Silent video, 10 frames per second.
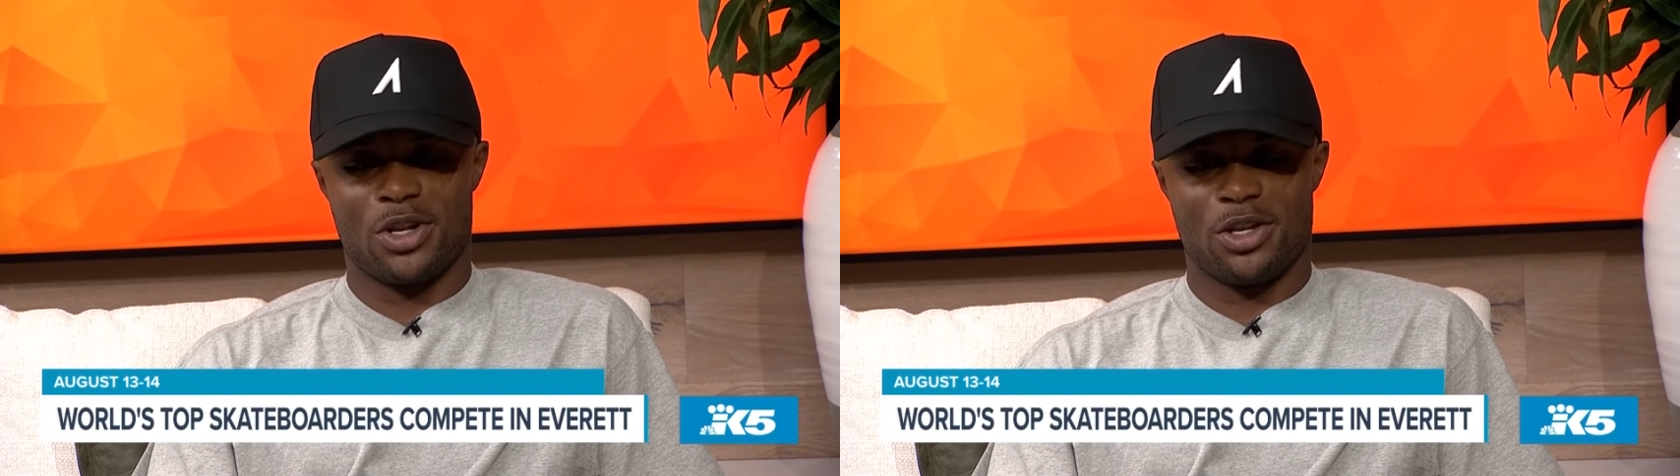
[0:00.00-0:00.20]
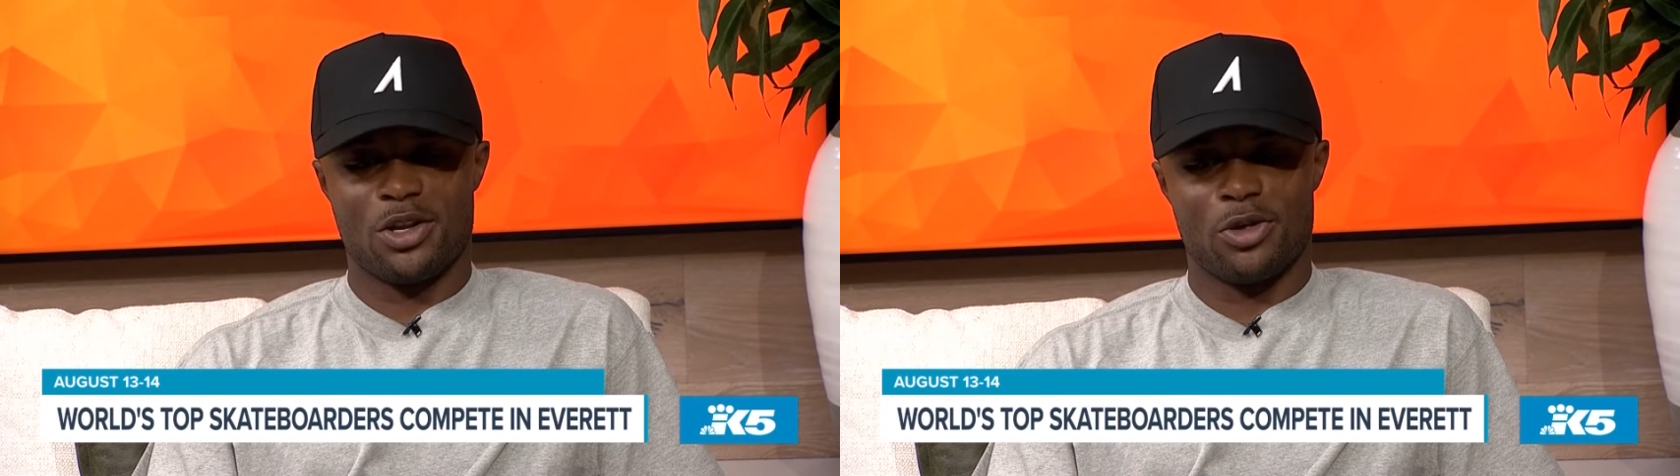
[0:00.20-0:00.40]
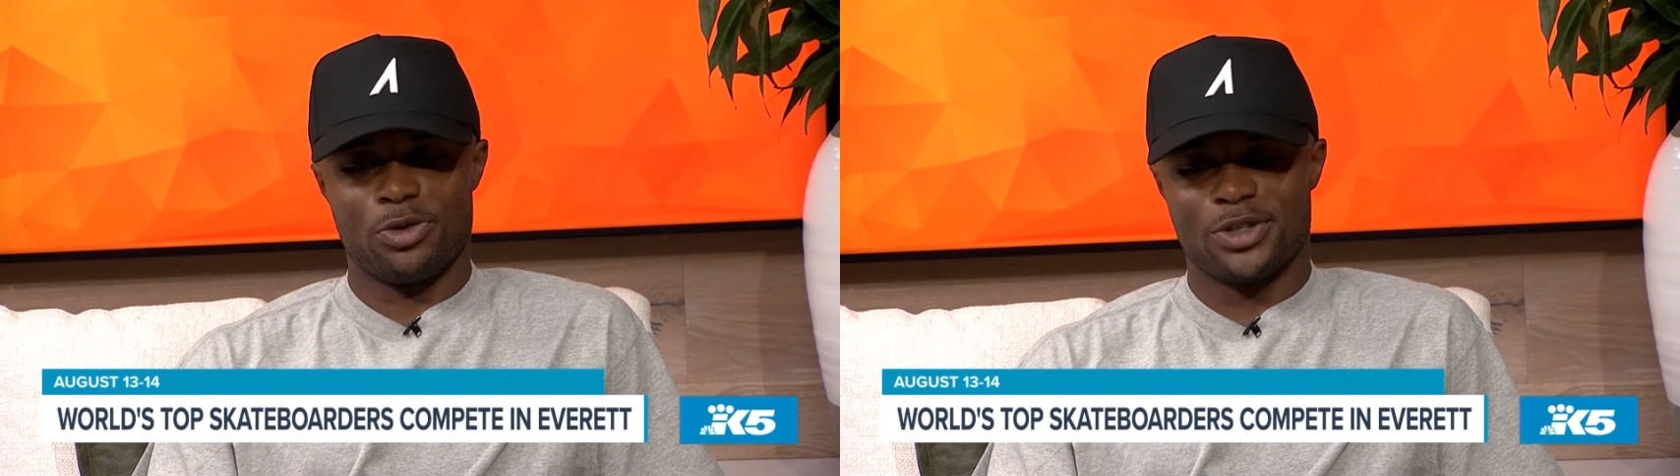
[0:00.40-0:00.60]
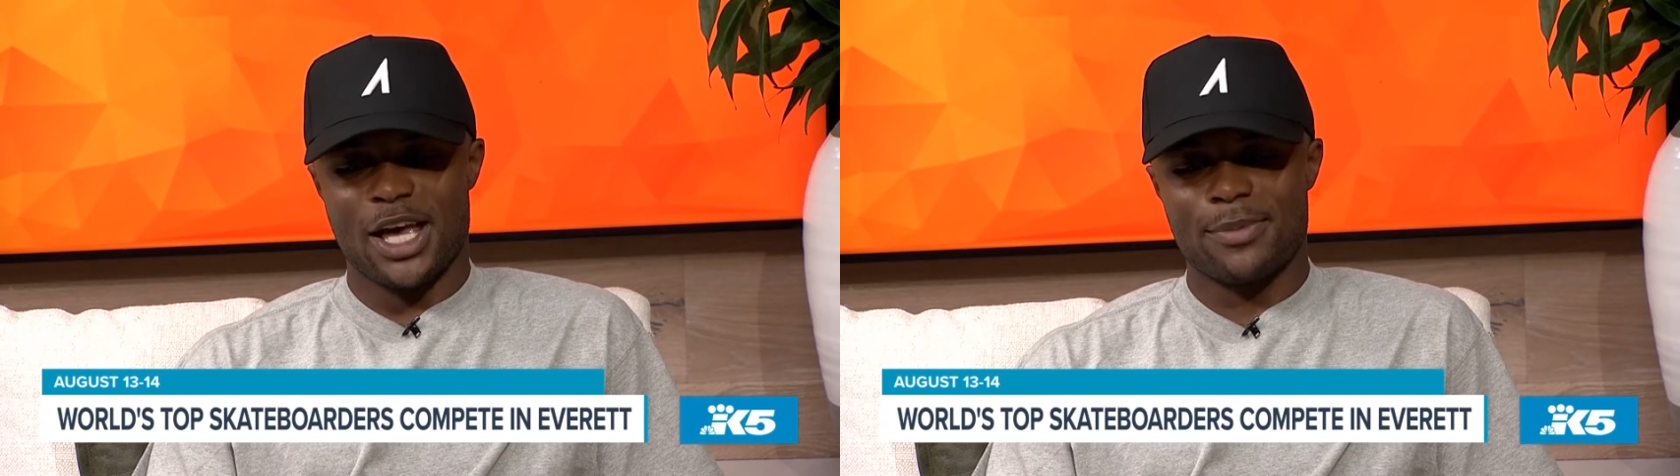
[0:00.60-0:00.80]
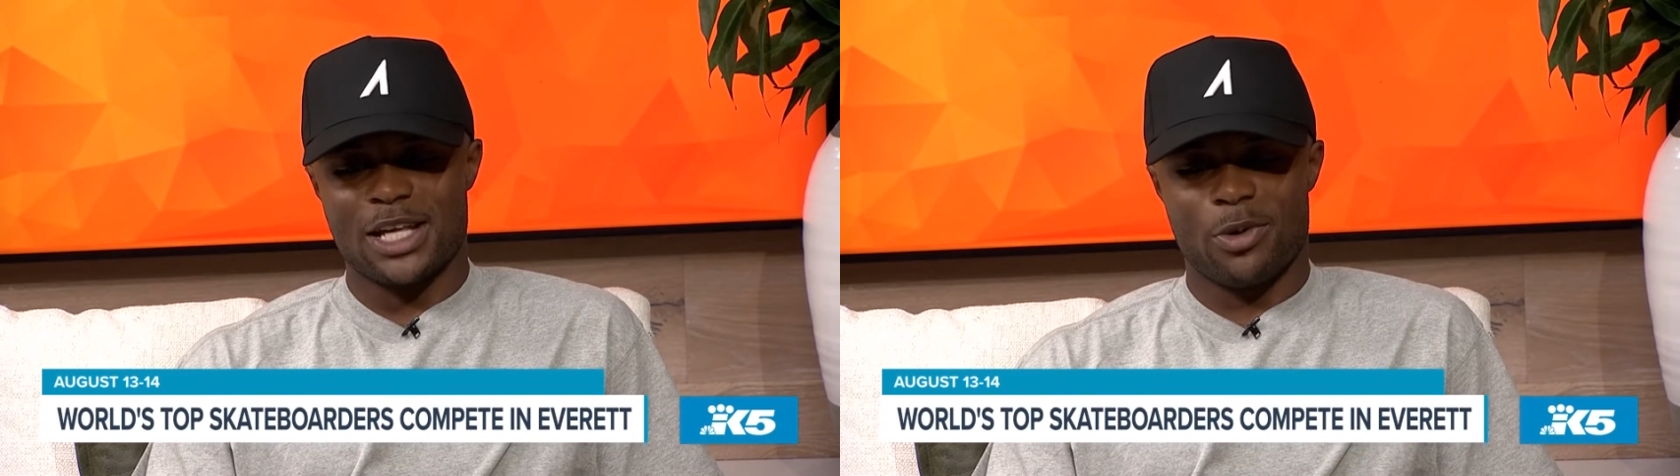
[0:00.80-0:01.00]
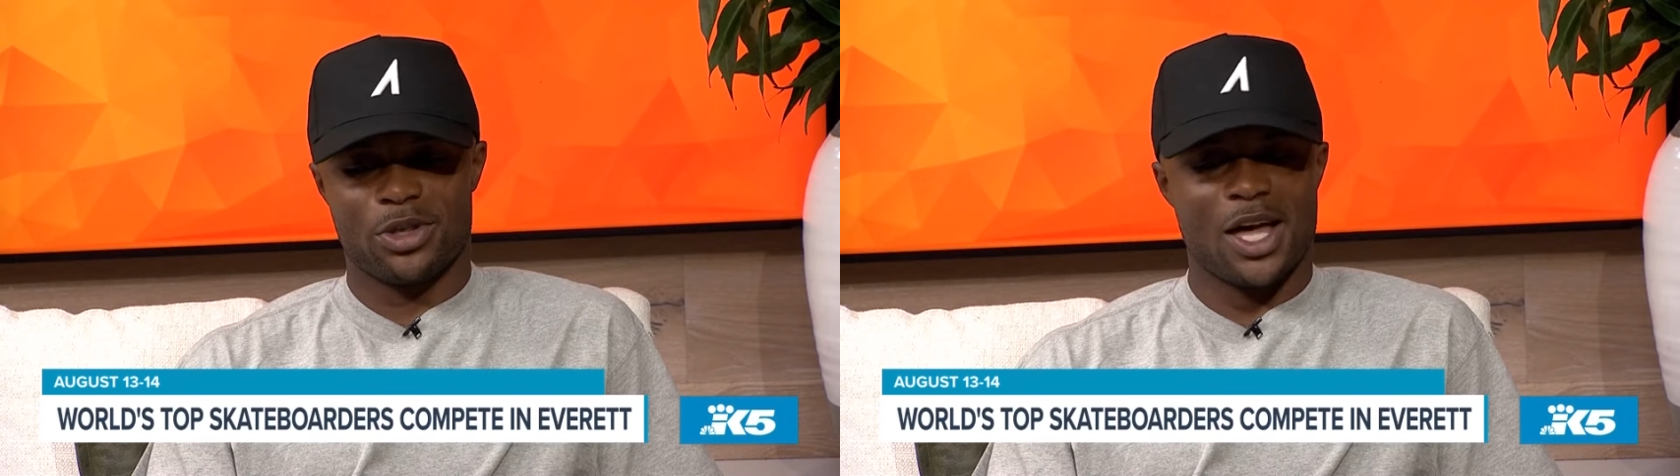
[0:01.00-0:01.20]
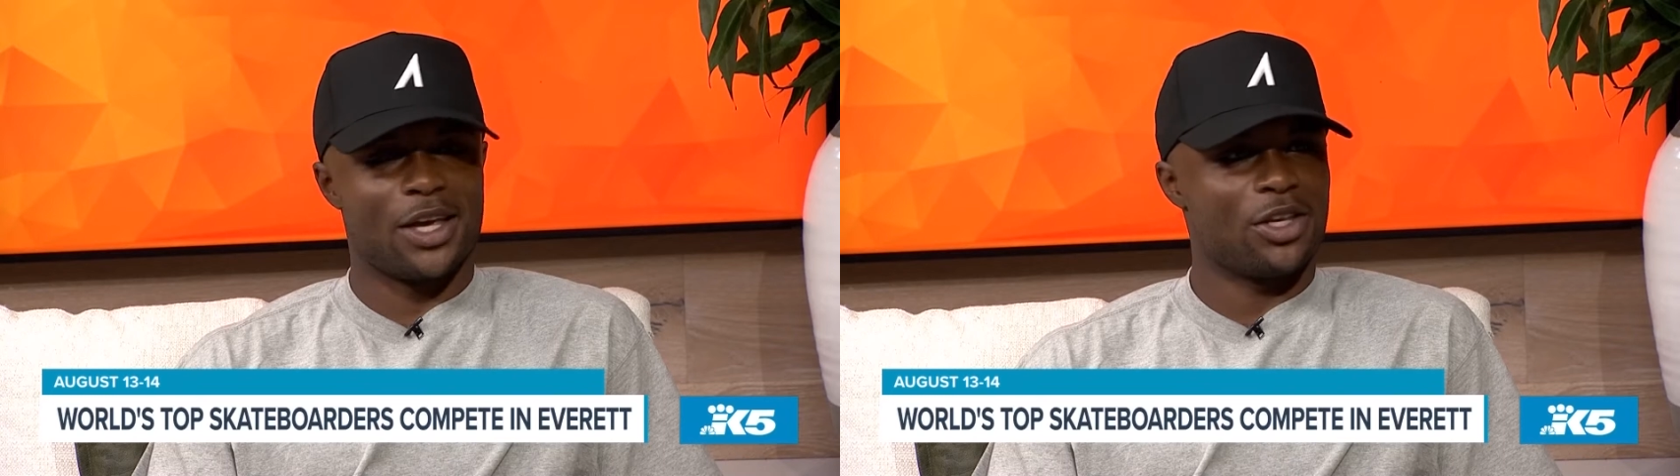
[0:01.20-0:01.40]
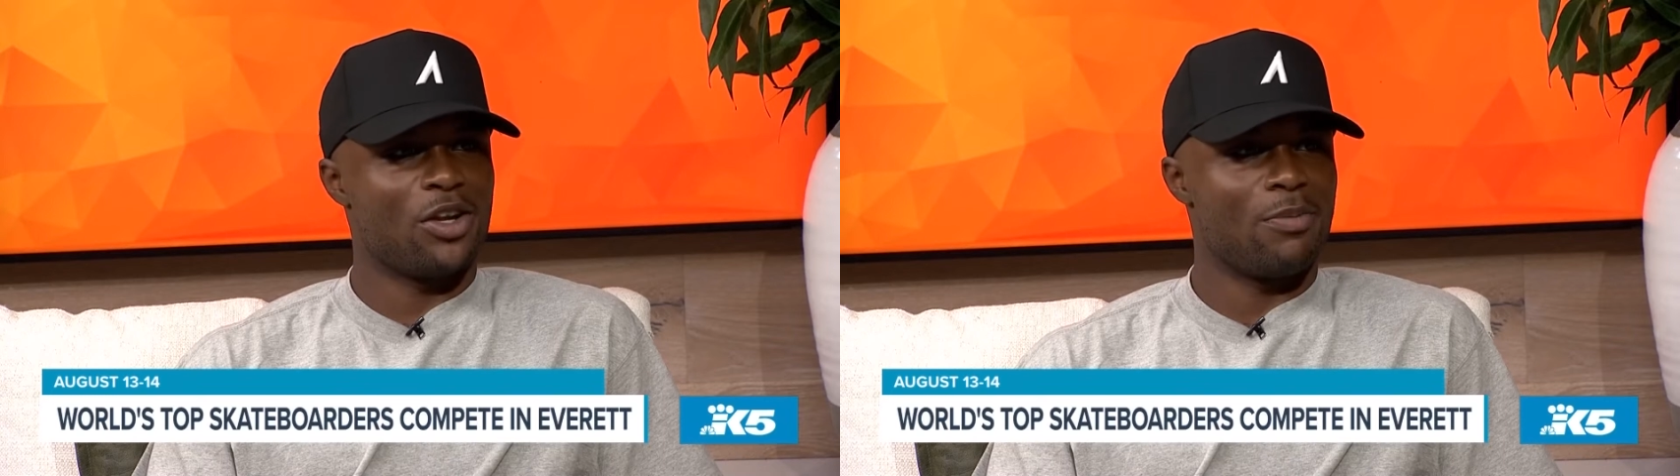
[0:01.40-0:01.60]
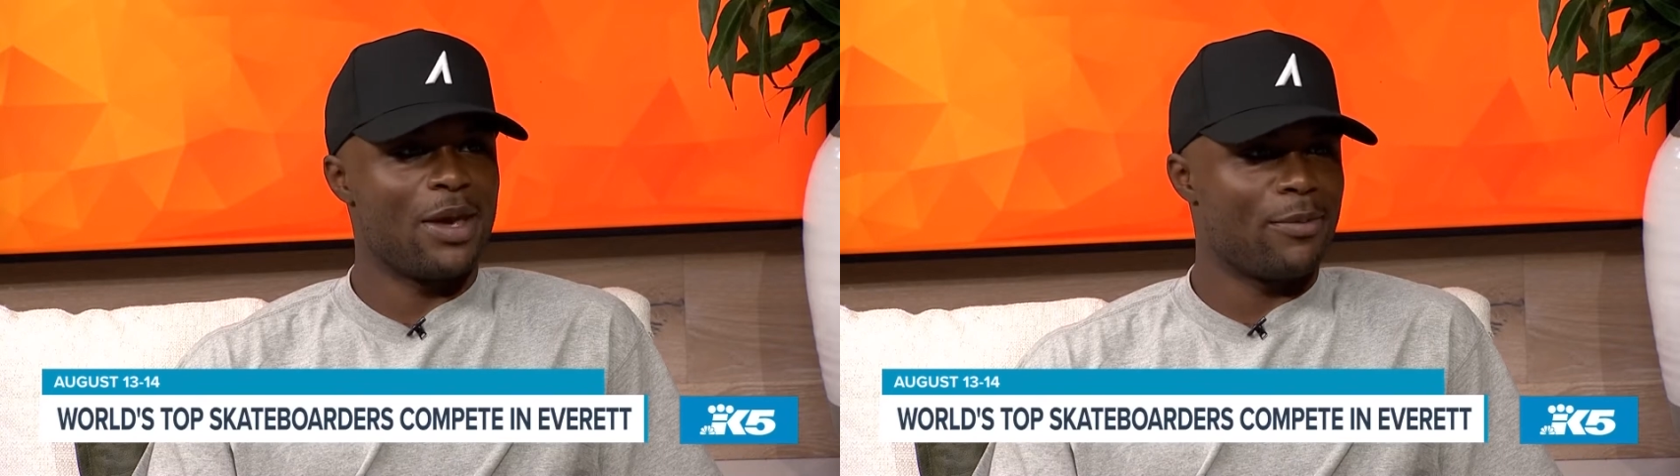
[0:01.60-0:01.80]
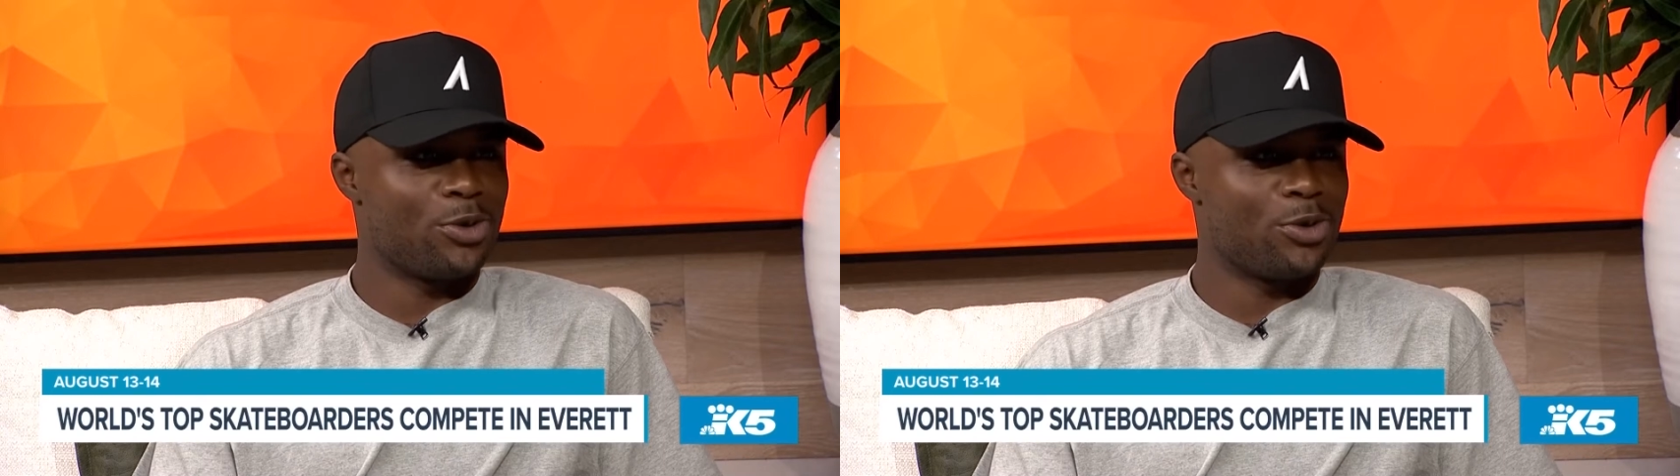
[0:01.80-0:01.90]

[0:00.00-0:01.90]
And you know, through times I would like you know make